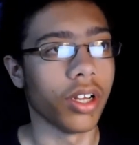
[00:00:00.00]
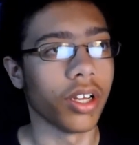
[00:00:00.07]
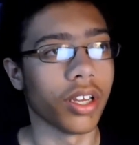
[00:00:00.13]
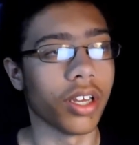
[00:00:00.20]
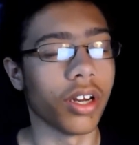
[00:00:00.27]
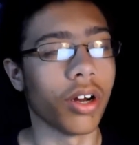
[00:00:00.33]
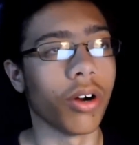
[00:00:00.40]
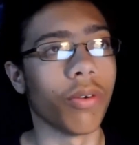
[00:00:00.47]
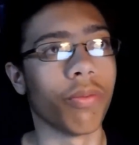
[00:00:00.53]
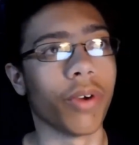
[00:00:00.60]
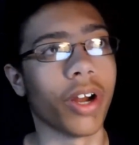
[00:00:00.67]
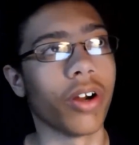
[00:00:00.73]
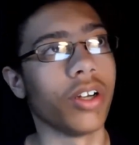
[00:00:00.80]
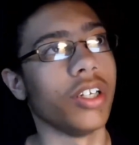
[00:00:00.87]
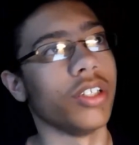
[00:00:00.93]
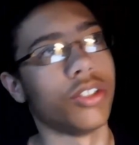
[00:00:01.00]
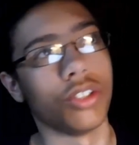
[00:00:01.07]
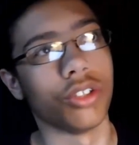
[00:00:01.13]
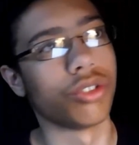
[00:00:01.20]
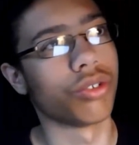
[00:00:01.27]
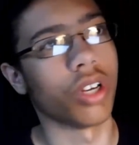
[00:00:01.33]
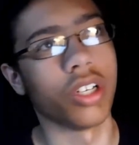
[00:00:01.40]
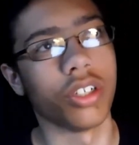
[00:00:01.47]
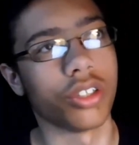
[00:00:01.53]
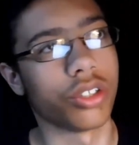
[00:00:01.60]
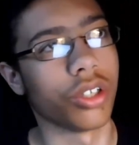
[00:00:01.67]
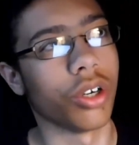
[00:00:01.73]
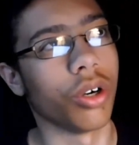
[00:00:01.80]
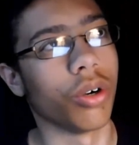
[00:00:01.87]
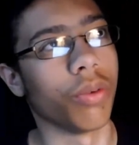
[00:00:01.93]
You know, Rarity's just trying to
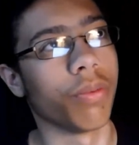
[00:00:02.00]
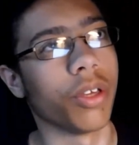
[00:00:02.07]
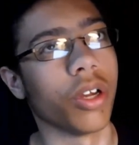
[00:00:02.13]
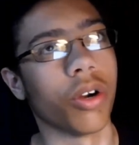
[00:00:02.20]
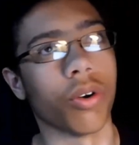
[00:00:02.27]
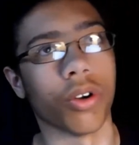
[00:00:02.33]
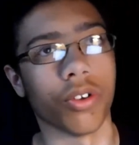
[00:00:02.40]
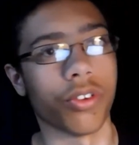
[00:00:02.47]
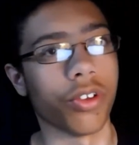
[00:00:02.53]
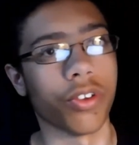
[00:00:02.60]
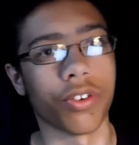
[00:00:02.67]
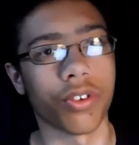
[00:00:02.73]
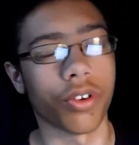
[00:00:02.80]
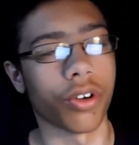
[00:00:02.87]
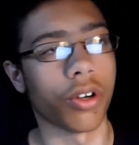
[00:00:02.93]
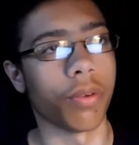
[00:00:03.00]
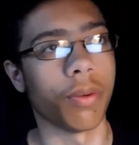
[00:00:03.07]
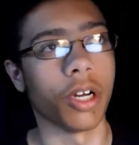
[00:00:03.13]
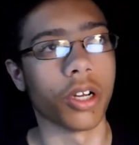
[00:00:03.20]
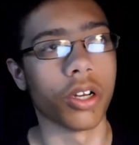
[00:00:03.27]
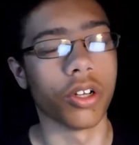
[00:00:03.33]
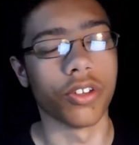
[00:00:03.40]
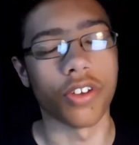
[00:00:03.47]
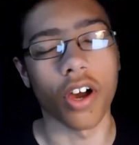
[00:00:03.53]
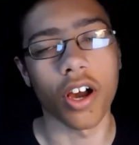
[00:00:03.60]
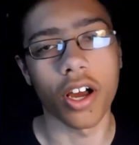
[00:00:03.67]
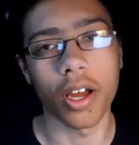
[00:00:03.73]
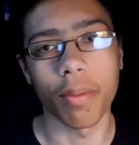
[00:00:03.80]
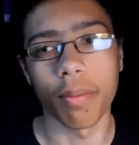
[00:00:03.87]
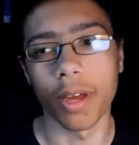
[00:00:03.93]
show, you know, her sister a good
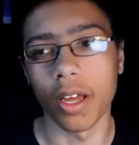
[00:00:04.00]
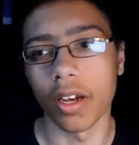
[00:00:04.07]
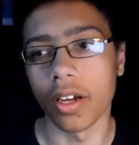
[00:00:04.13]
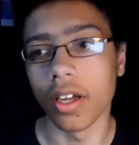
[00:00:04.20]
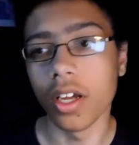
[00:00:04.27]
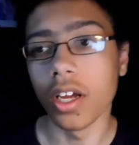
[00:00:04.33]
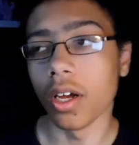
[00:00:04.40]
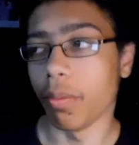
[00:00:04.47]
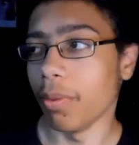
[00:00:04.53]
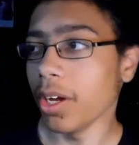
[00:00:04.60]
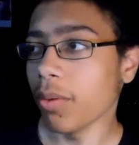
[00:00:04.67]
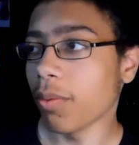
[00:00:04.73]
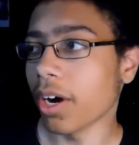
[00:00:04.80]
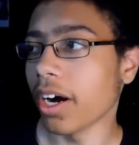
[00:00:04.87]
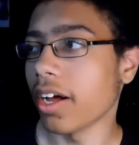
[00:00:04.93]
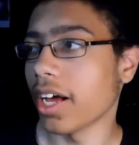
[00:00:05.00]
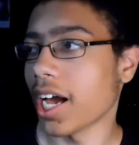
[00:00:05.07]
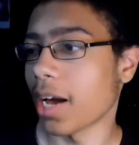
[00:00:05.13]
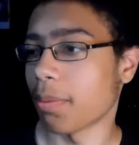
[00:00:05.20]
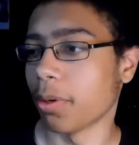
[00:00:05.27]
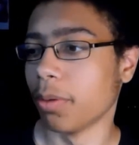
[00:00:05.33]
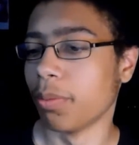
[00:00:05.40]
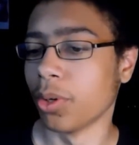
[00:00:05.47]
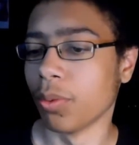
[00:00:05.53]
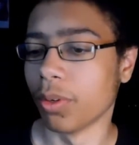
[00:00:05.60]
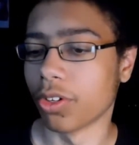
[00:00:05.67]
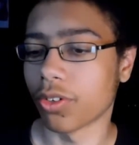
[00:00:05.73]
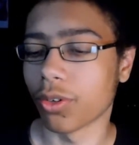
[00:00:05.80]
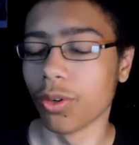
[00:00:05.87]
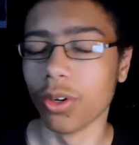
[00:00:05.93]
time, and meanwhile, Apple Bloom and
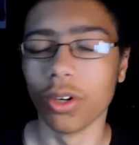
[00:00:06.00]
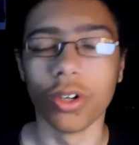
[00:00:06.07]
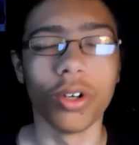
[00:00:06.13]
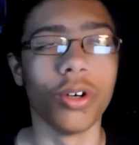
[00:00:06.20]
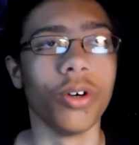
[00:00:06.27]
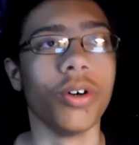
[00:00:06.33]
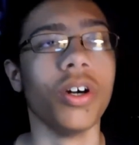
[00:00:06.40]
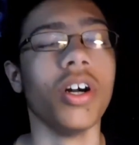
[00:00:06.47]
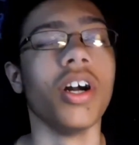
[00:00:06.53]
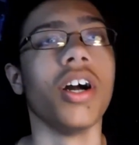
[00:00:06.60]
Scootaloo